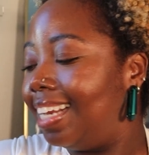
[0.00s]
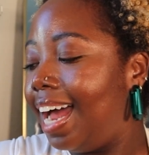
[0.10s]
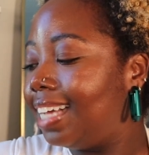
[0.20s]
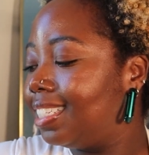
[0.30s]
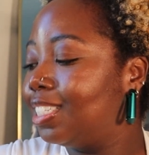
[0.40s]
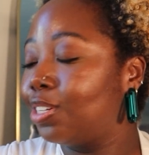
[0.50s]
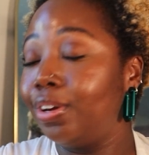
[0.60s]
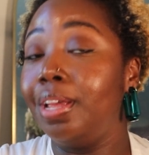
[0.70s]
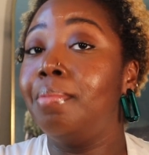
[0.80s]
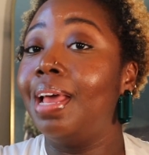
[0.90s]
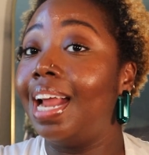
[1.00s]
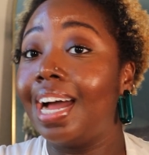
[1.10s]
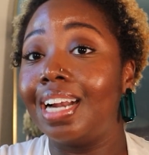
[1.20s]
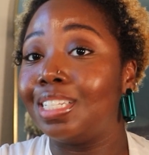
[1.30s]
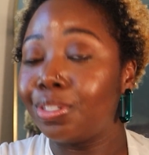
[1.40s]
It has to scream, and I
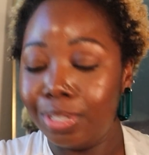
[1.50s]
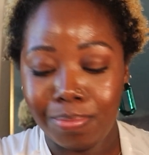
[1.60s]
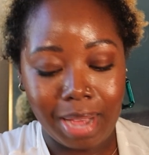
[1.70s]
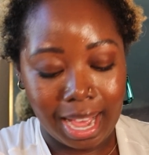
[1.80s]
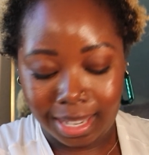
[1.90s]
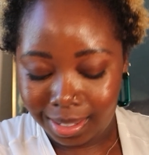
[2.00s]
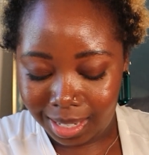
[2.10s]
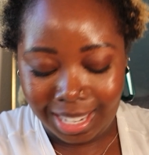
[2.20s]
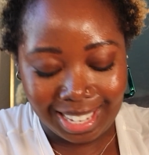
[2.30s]
gotta scream back.